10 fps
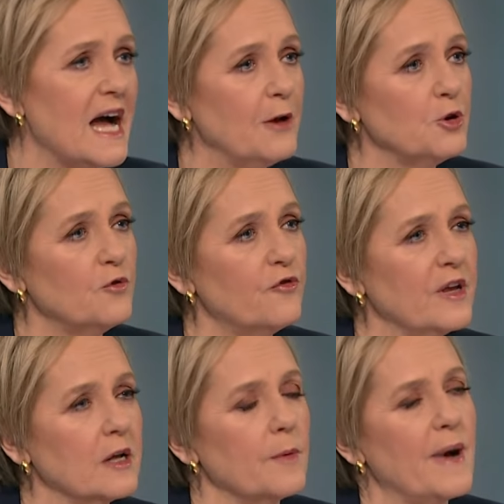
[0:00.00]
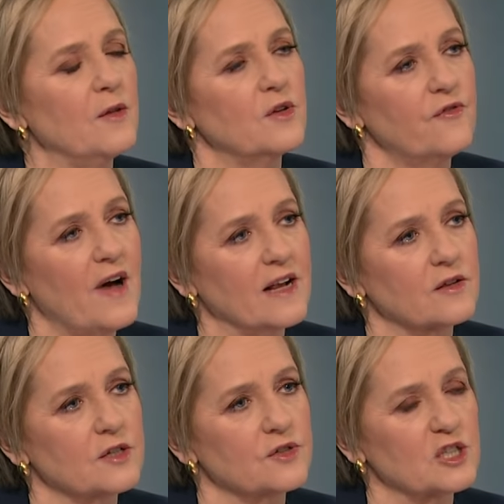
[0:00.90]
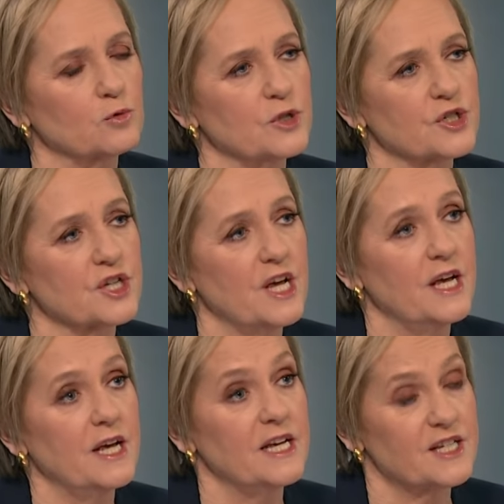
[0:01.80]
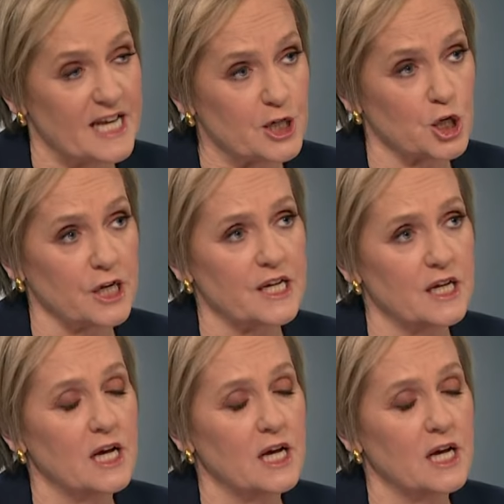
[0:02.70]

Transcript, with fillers: How do you feel about the fact that this was essentially